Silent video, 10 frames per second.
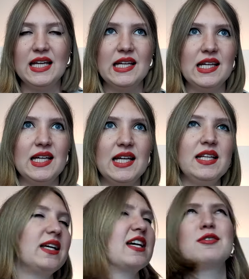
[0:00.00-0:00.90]

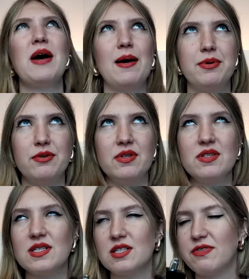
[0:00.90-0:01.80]
It has
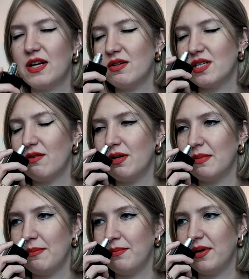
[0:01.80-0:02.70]
papyrus, as far as I
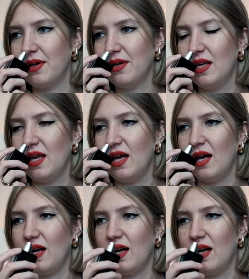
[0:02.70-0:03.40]
remember.